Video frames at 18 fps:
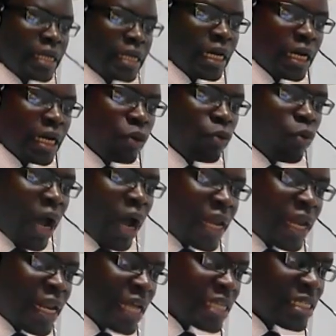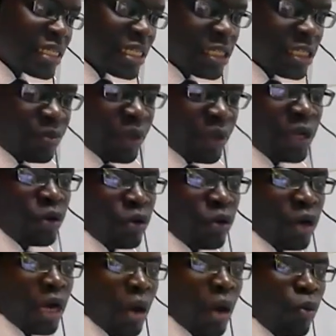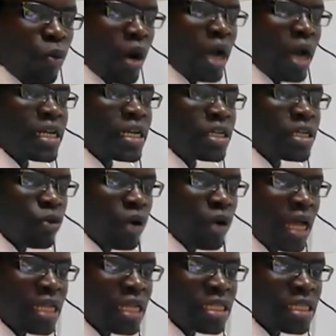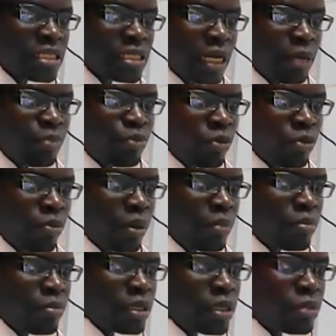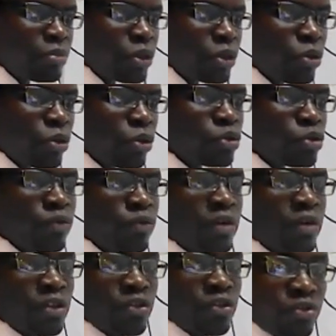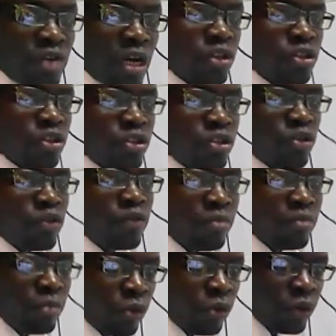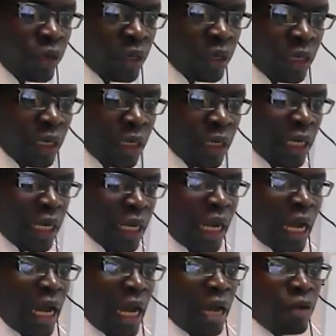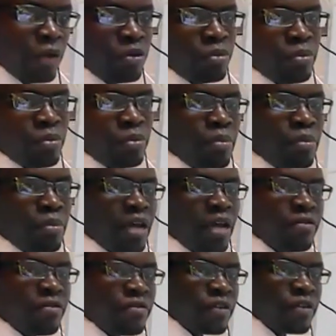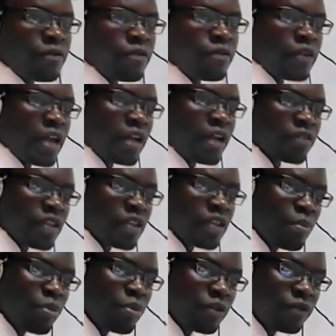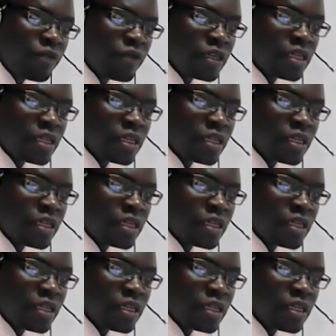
why does this pain occur? One, it occurs probably because of destruction of bone. Remember, if like example, if